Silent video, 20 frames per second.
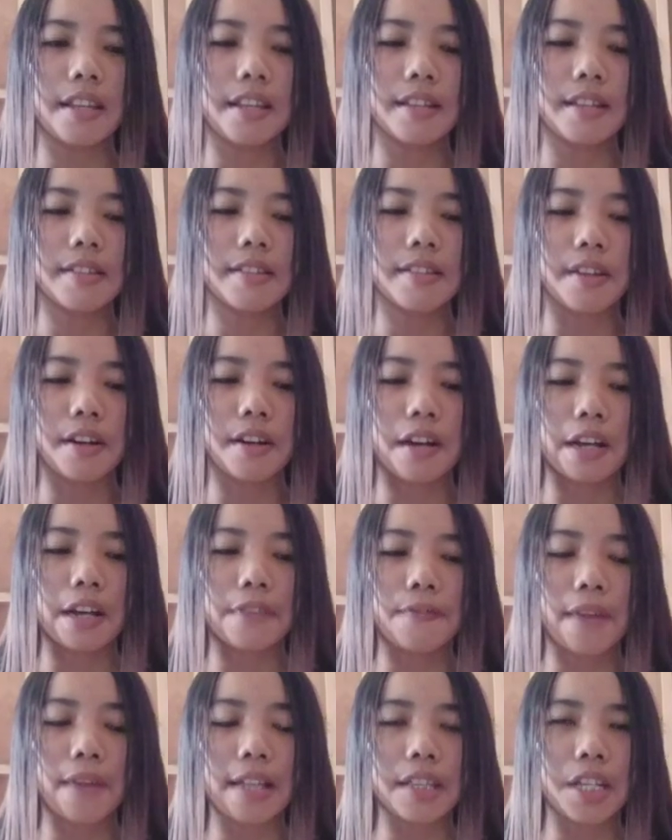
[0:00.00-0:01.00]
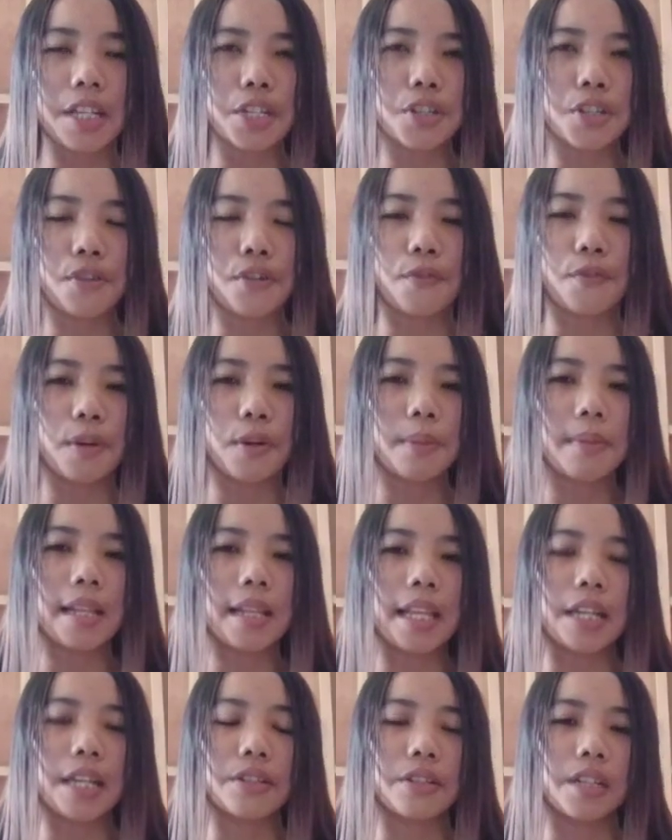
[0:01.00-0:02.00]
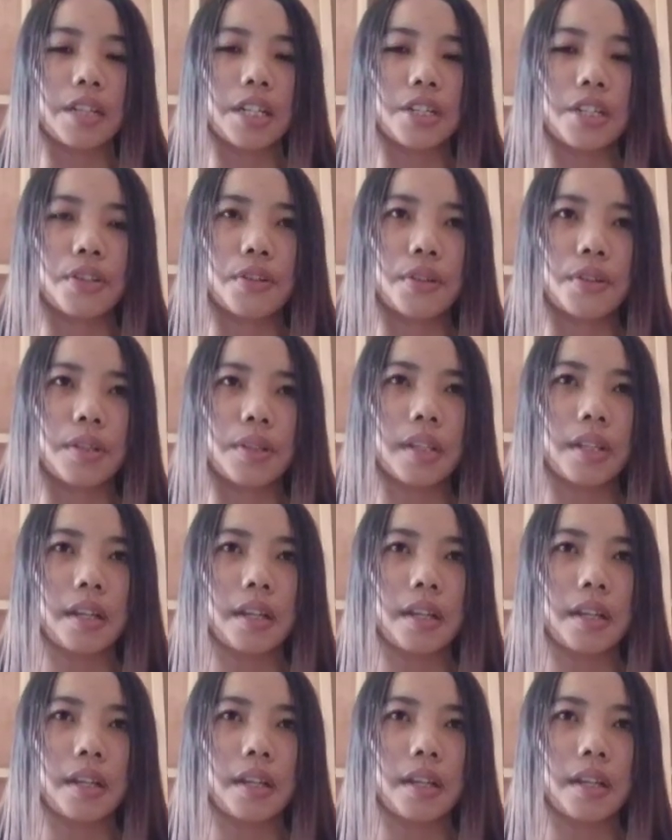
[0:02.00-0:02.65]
this advantage of formal education